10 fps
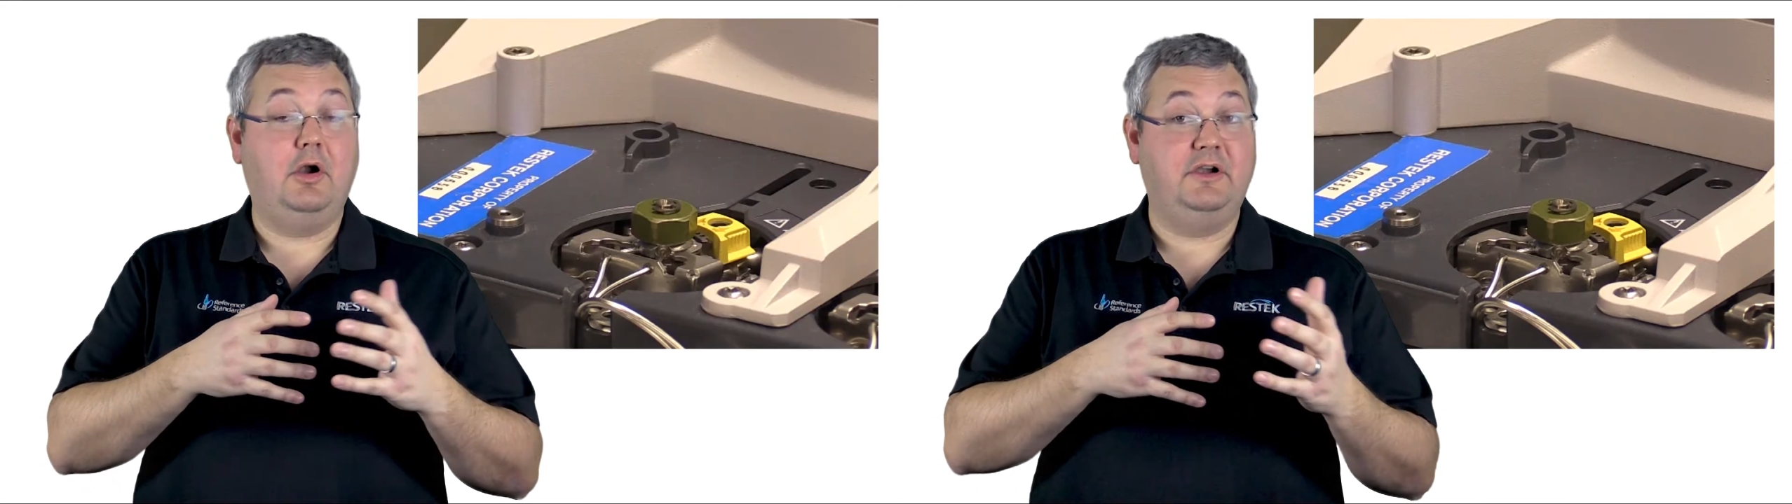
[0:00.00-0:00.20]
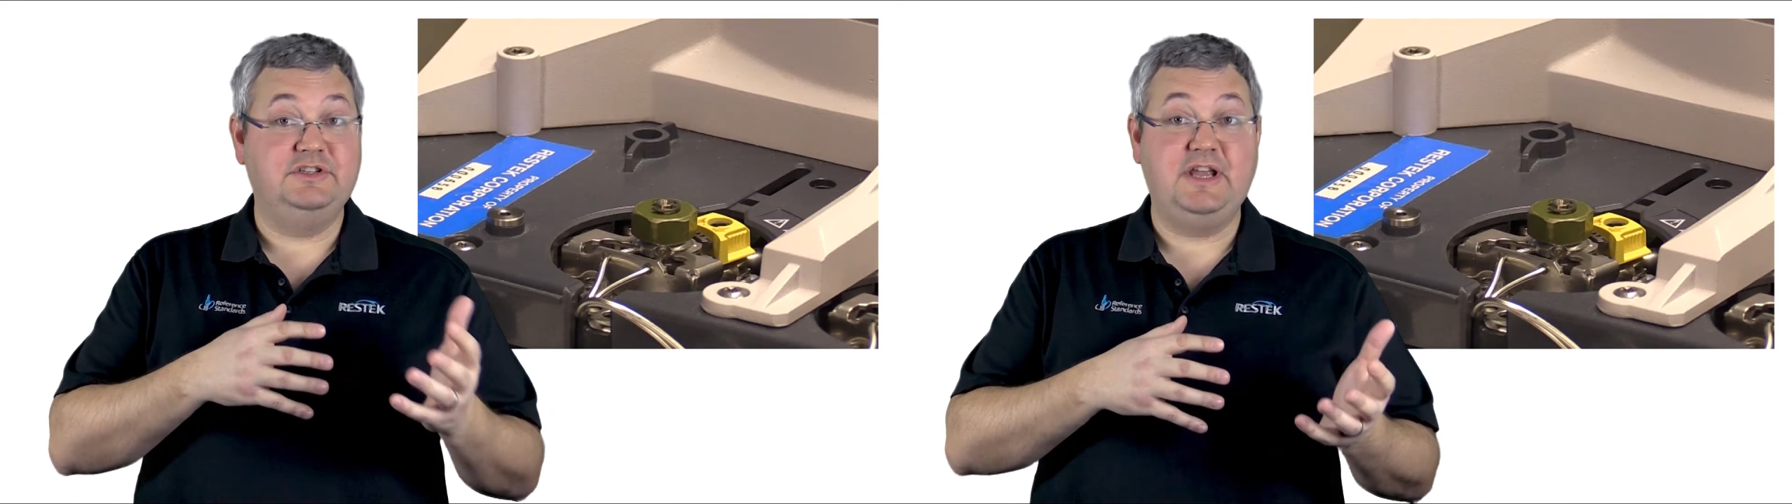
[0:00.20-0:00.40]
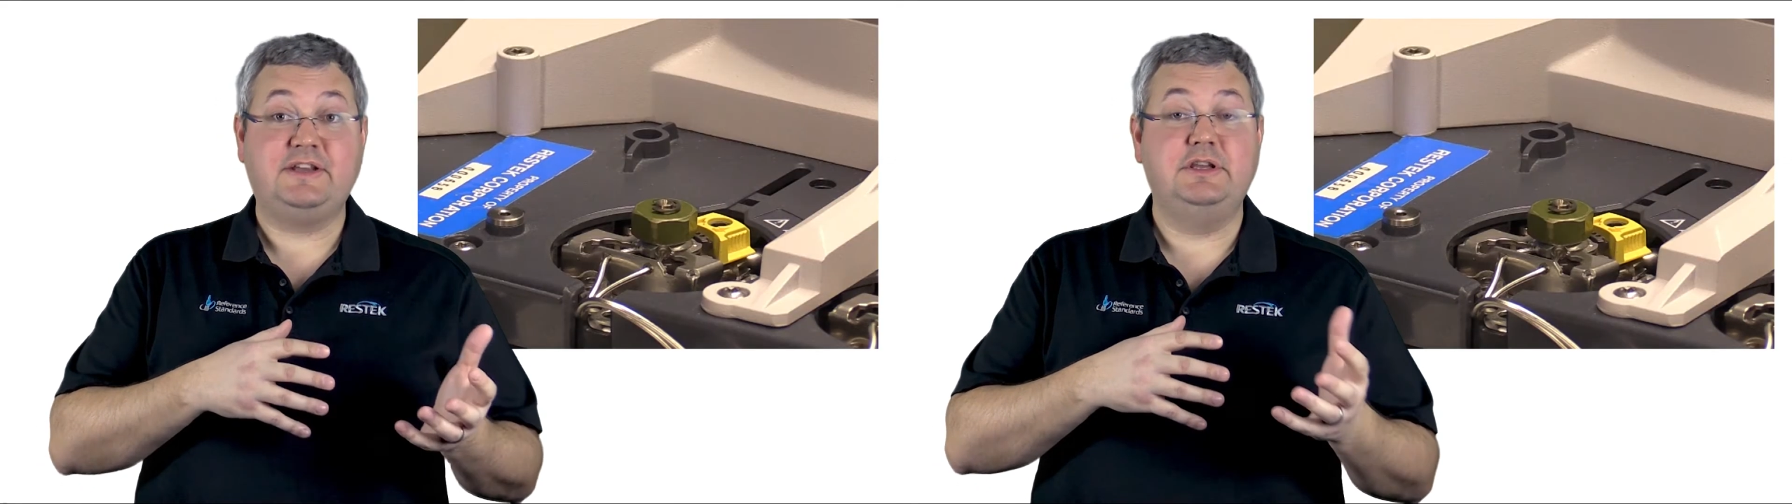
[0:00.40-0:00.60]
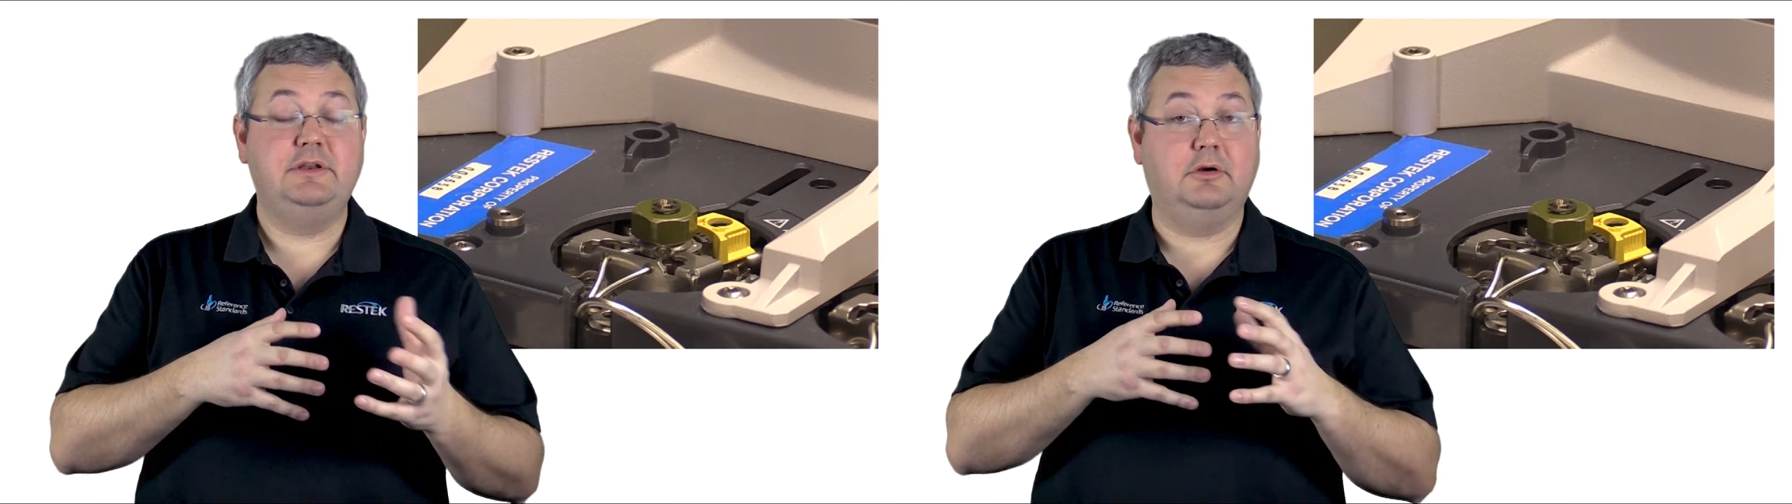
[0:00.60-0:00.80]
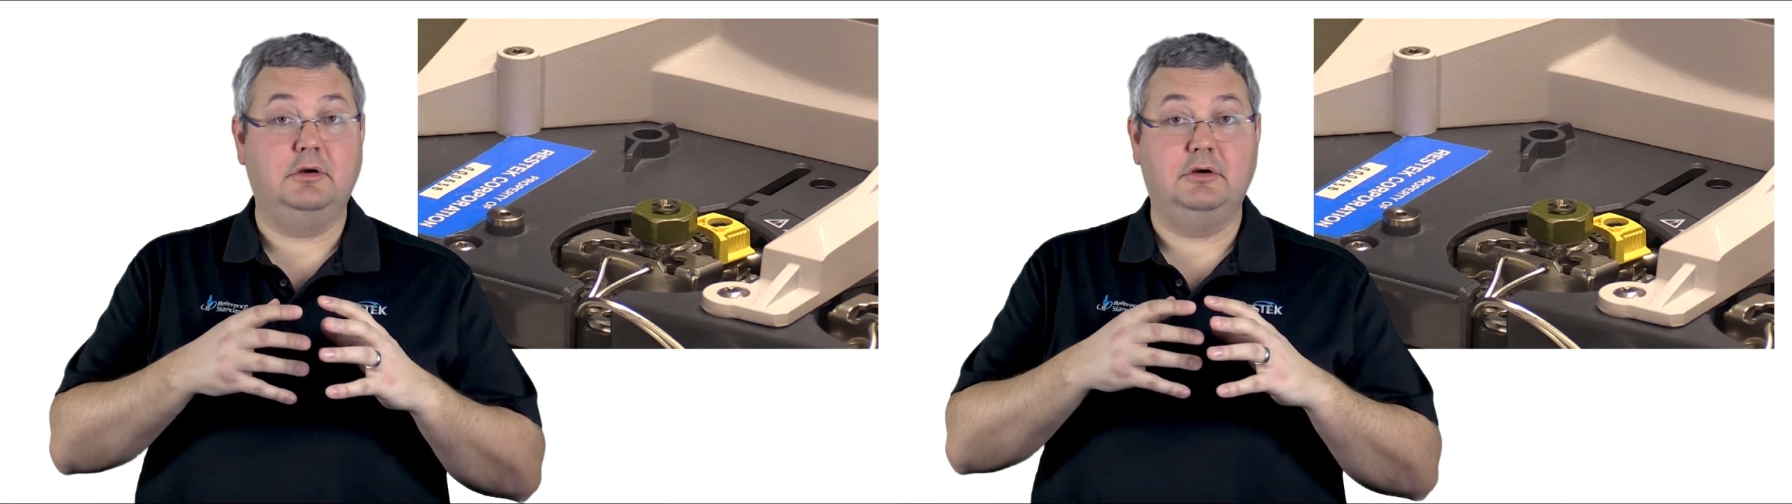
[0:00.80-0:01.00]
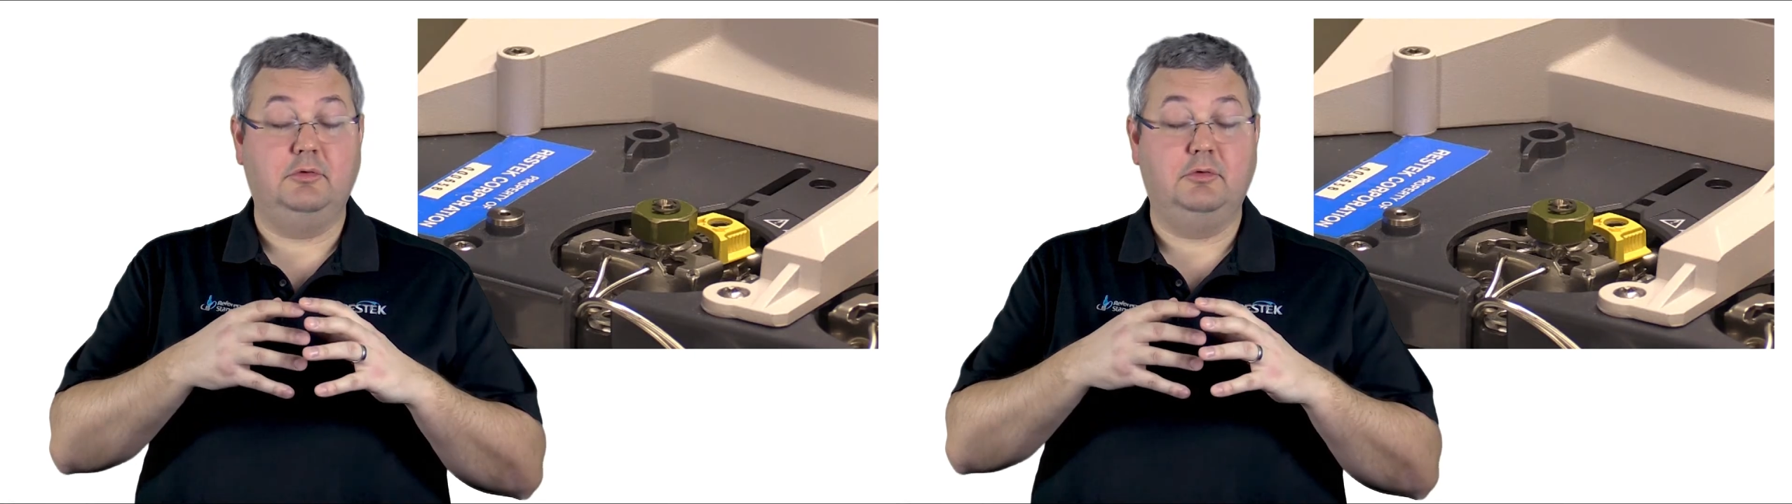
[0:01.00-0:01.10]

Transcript: our injection or,